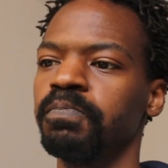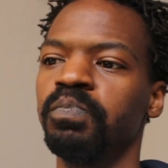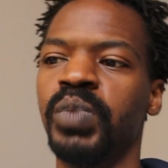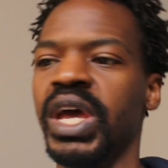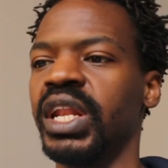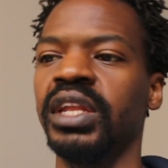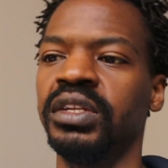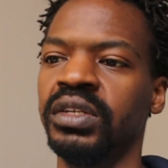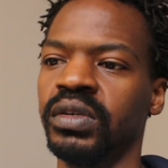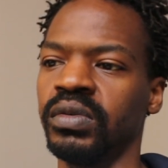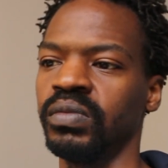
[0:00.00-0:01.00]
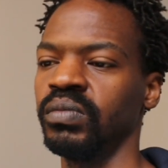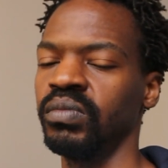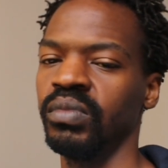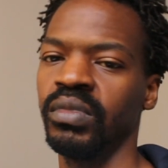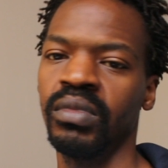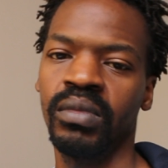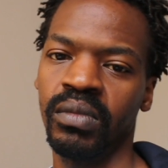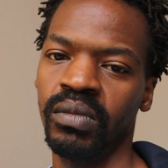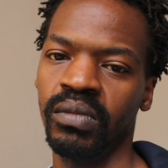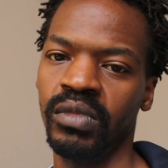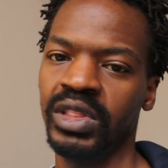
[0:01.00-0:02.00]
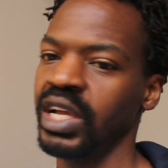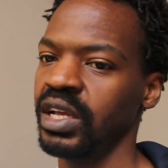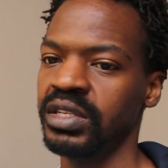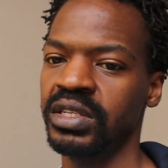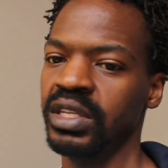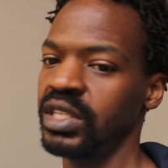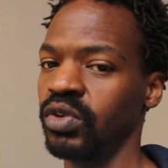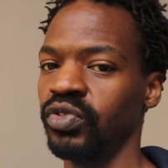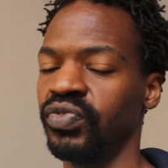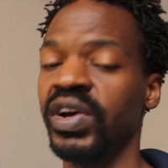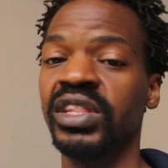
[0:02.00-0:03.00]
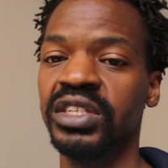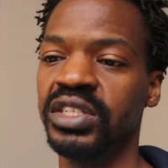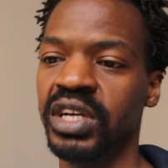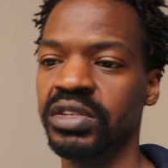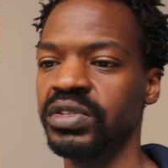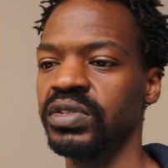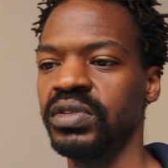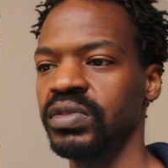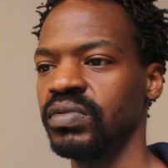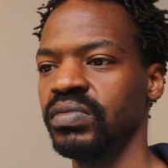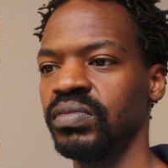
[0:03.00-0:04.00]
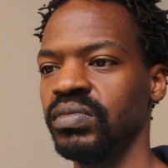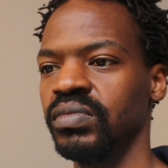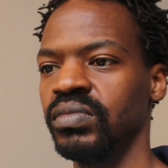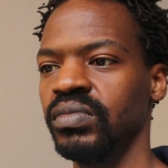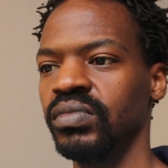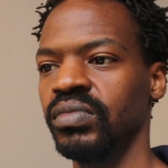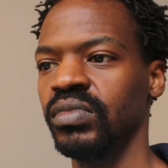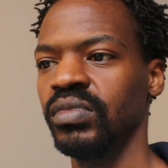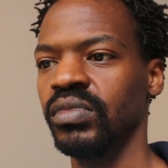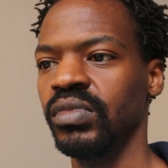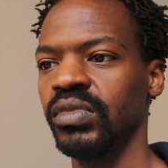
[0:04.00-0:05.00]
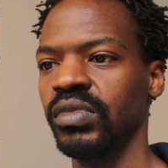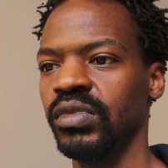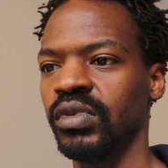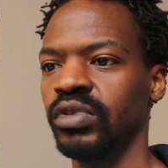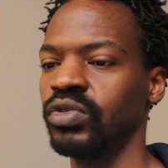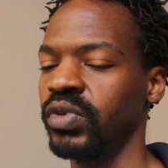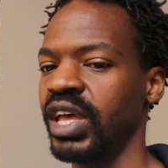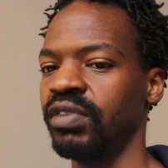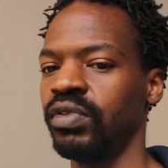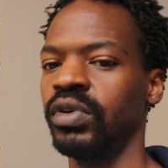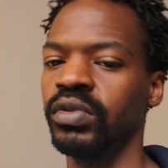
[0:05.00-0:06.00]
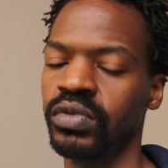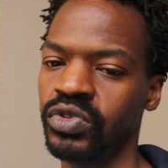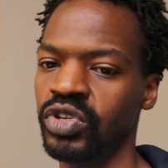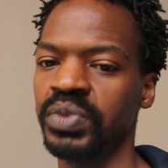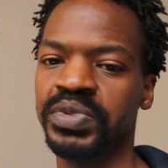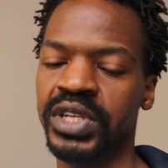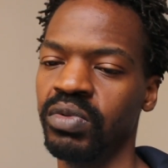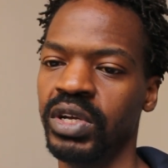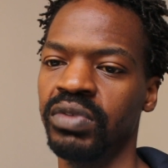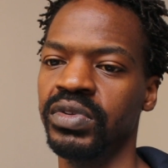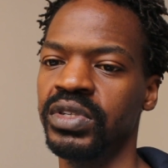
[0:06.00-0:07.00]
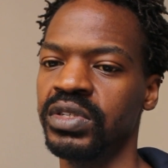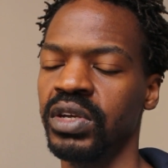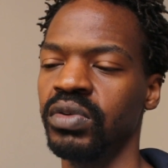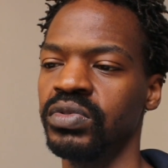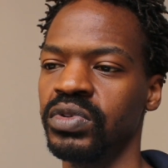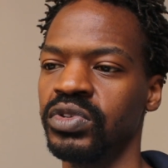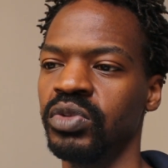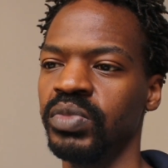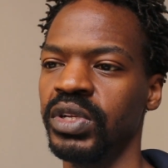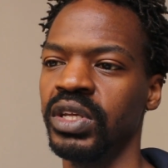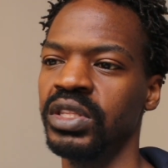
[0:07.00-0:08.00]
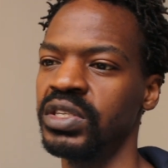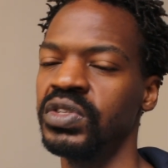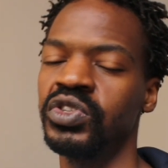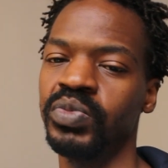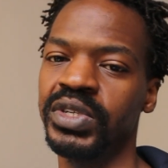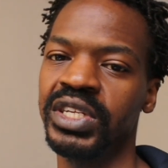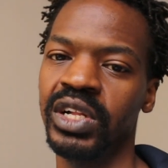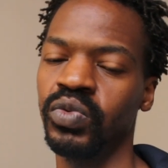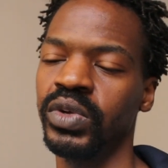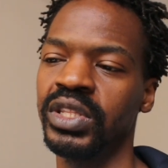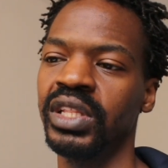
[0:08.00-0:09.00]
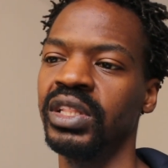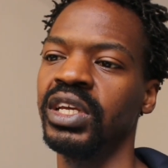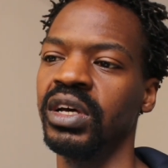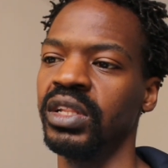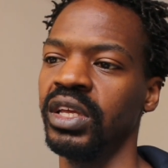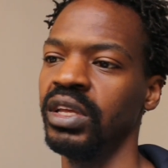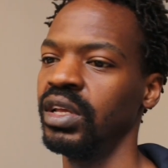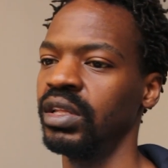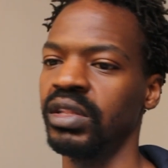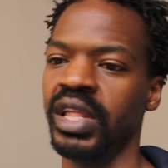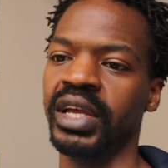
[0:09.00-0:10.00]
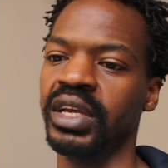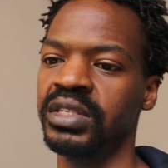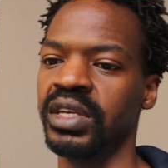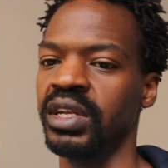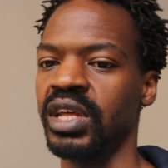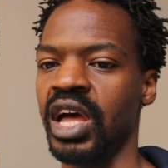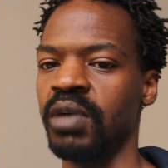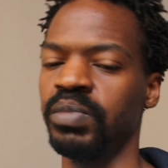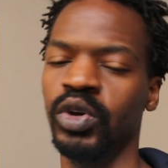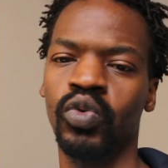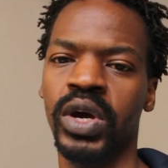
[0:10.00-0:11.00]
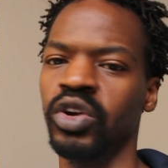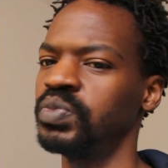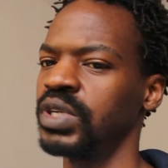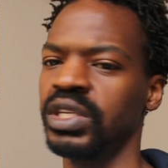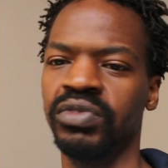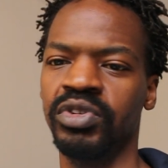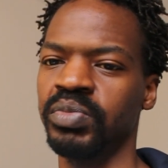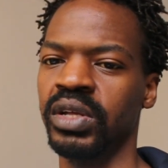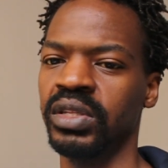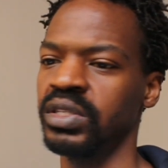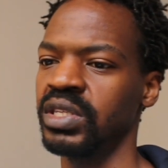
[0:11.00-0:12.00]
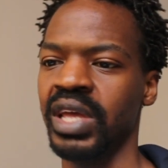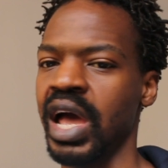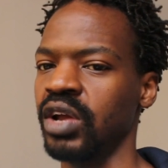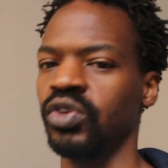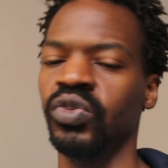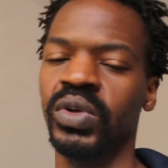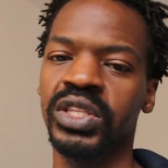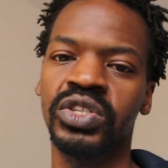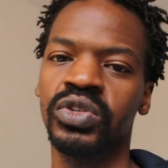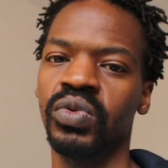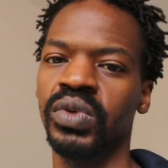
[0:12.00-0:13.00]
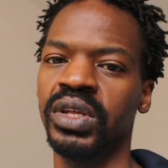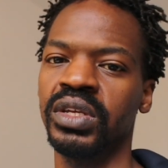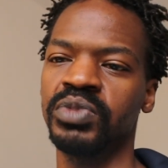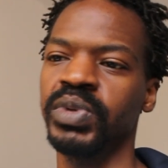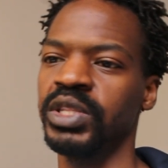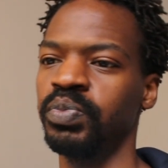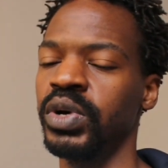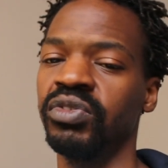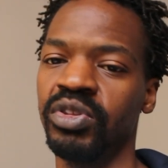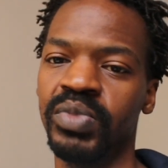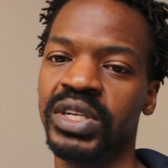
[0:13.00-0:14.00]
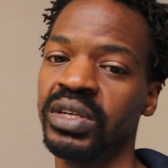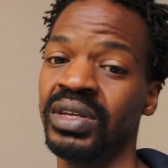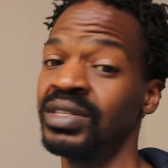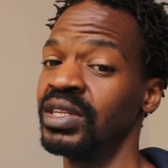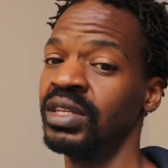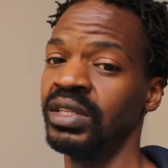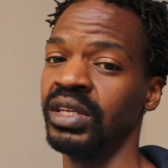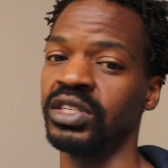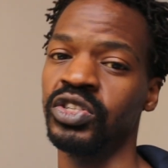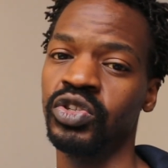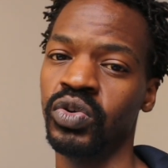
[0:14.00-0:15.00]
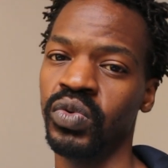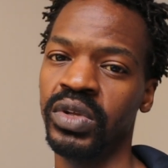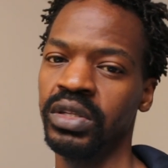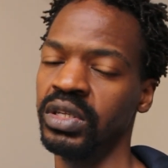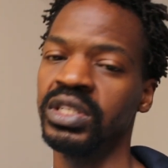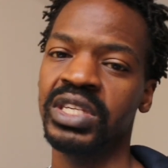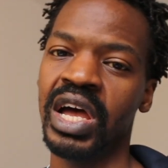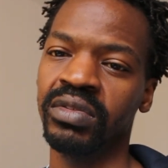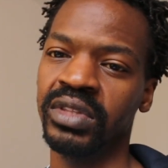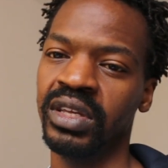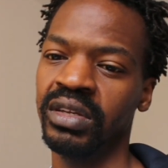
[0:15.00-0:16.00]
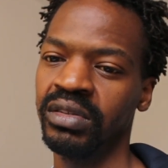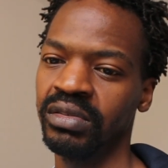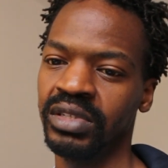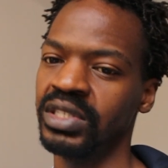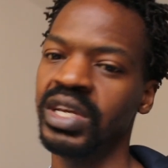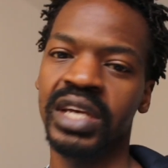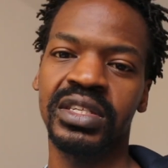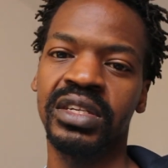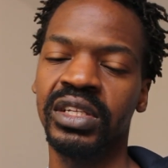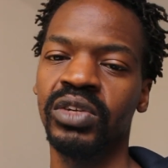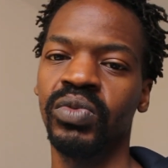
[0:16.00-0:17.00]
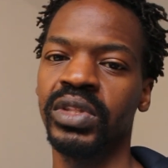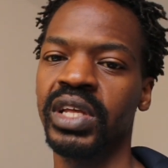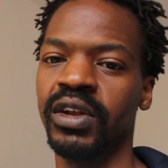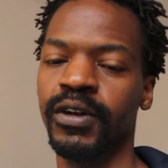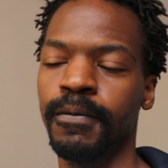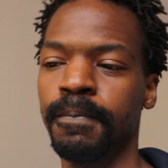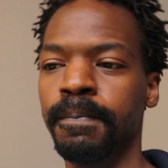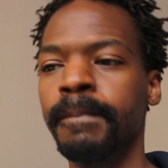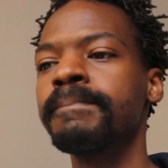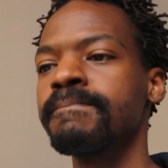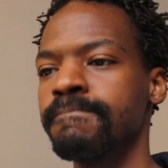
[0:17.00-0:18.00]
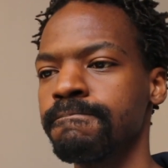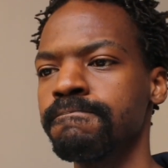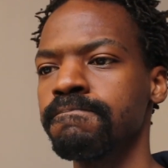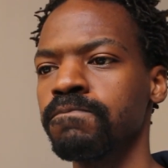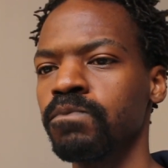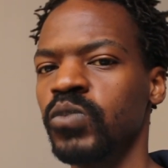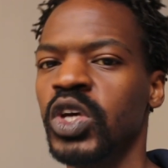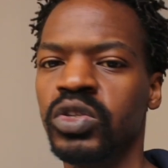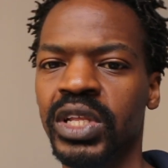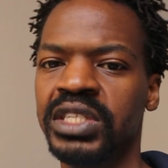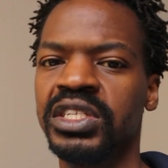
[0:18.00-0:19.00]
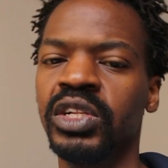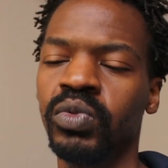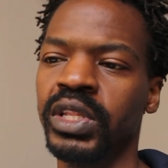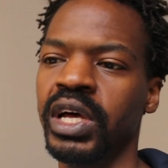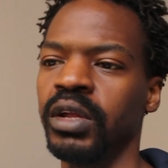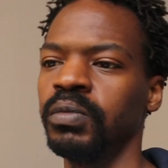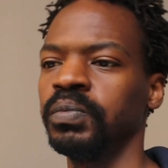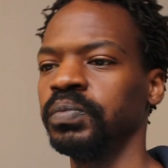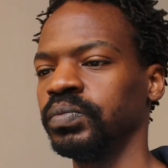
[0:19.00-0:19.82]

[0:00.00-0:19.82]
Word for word: Bad idea. Like I said, they could file injunctions or to have her stop saying whatever she's saying on social media. This needs to be dealt with legally. Like I said, I'm being quite objective about this. I don't know what the story is, but the point of the matter is it's a story, it's out there, these guys are dealing with that. So let's deal with that.